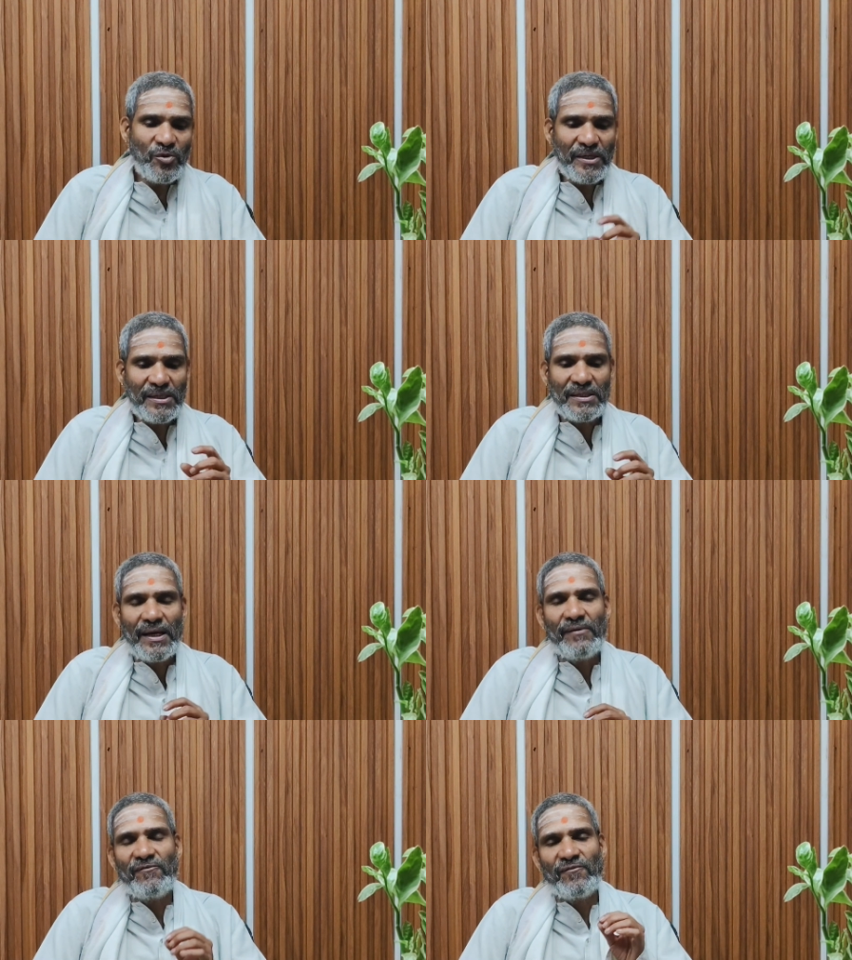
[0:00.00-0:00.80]
look
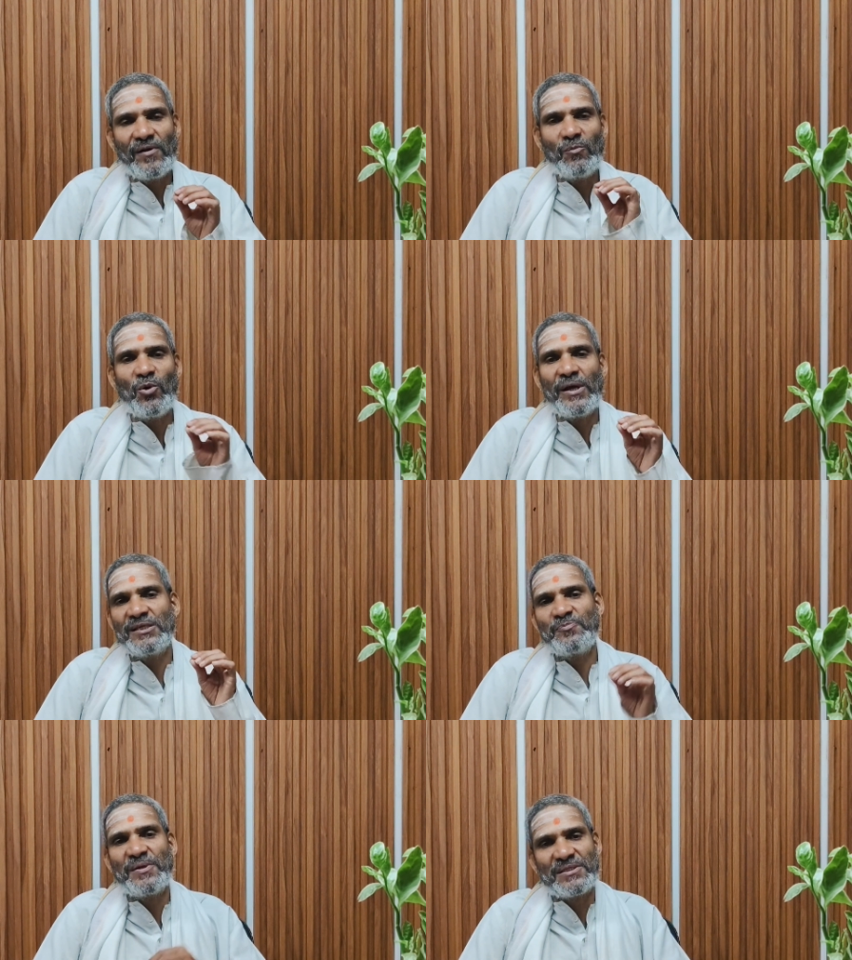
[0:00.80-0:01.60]
at one more
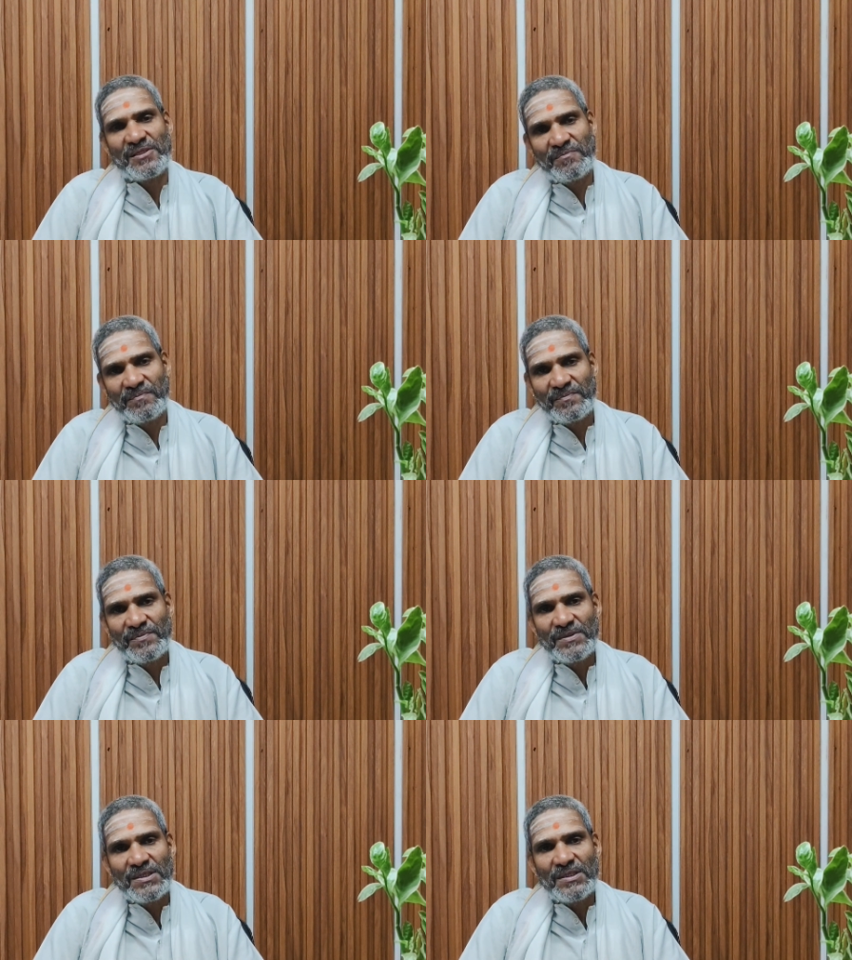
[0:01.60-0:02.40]
aspect
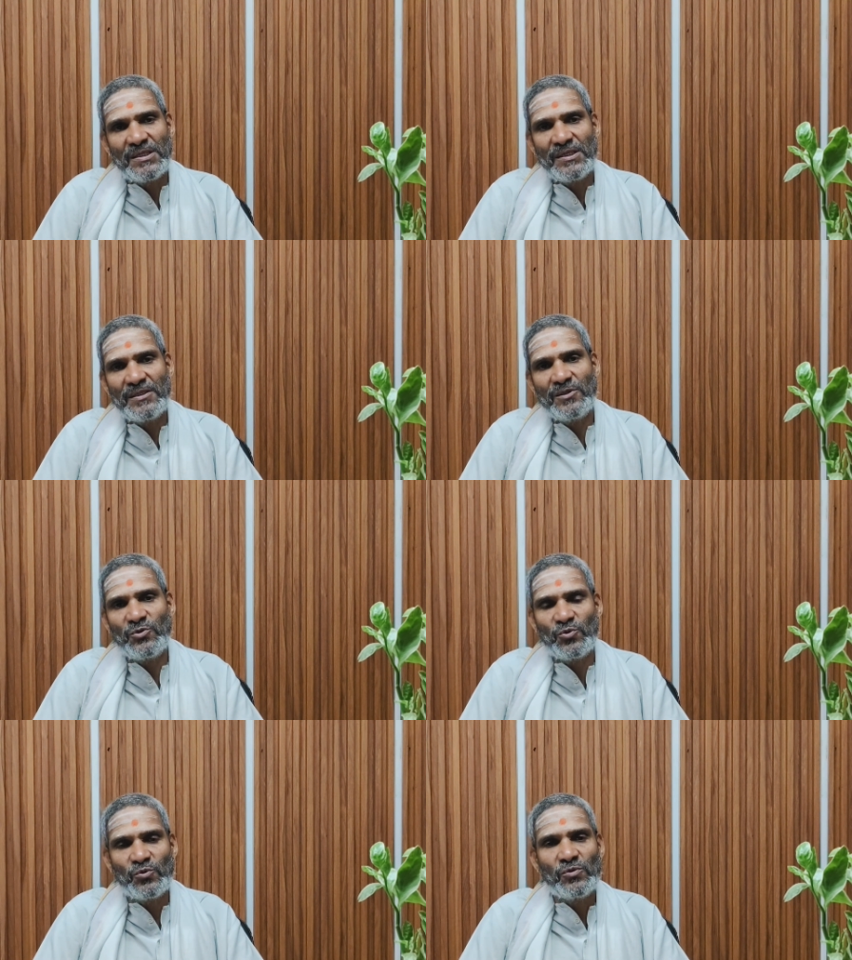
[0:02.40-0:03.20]
relating
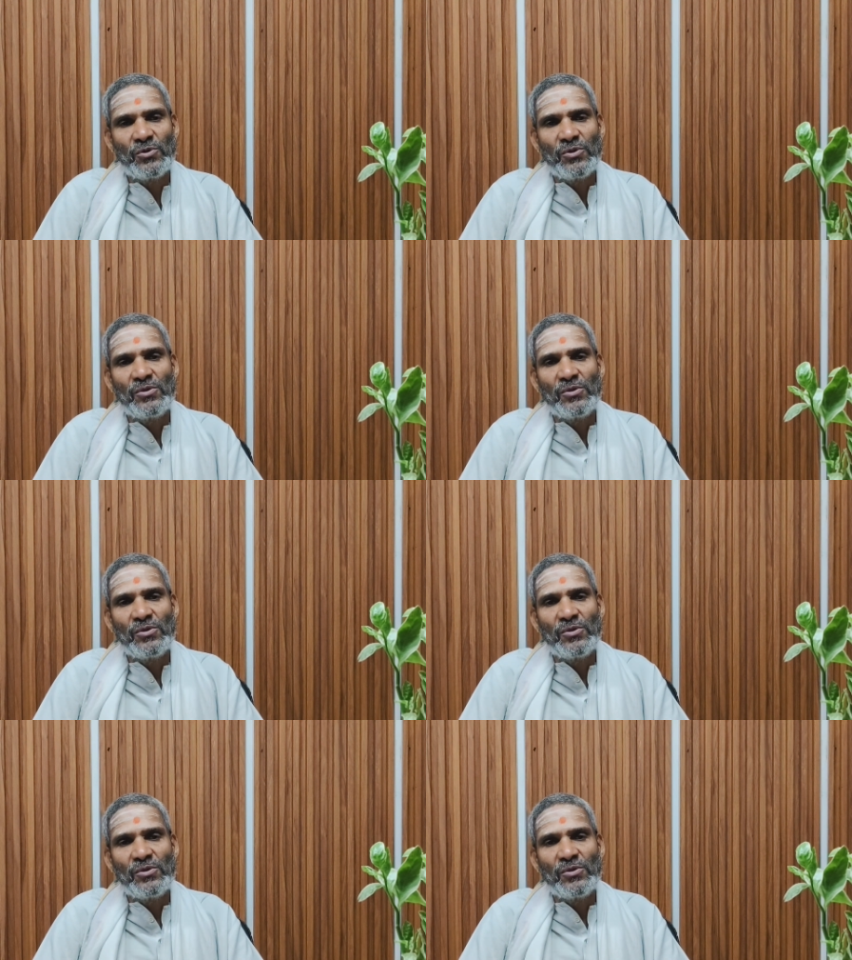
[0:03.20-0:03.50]
to